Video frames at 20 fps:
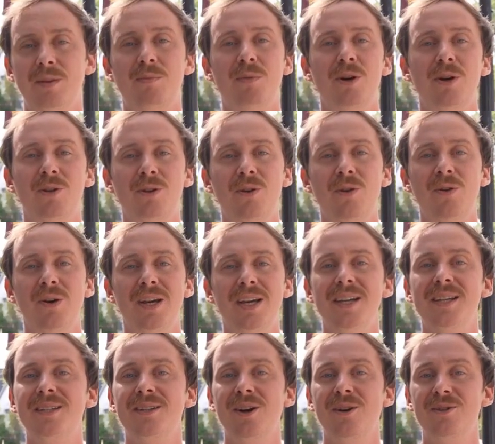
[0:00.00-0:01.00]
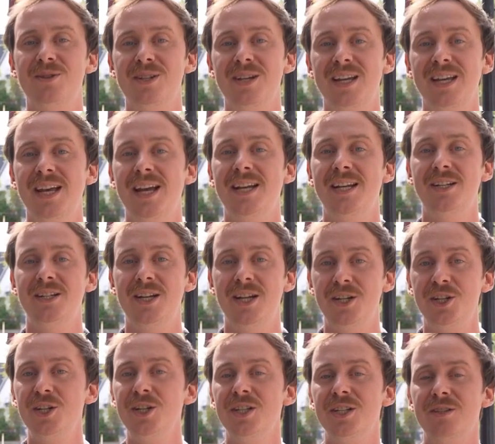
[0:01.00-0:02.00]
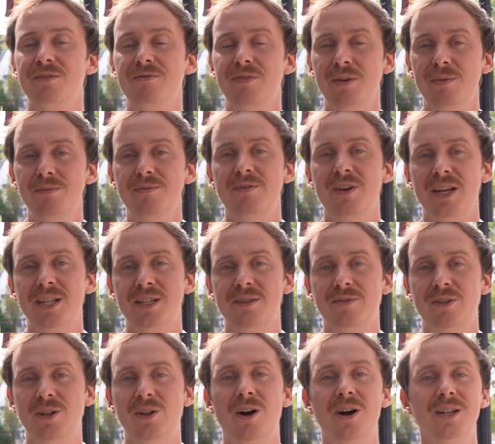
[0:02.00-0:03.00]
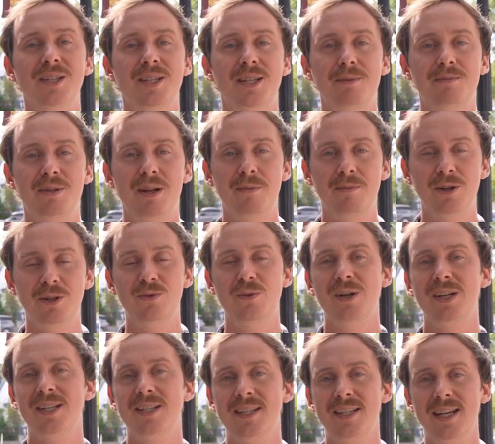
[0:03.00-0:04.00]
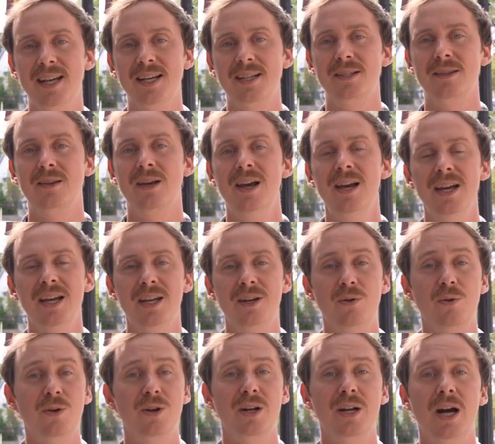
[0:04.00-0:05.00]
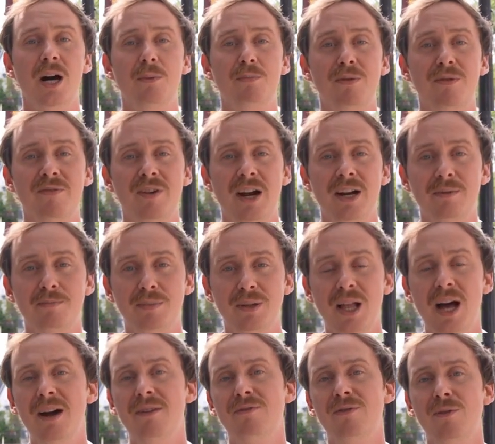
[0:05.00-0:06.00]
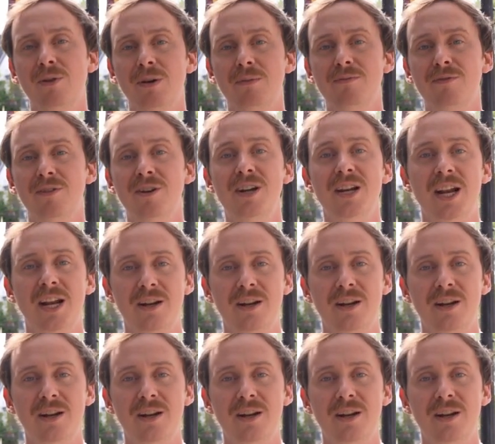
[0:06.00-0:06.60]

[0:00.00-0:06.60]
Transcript: The Myrna Loy is hosting an Indigenous Film Festival on September 26th in order to help provide a platform for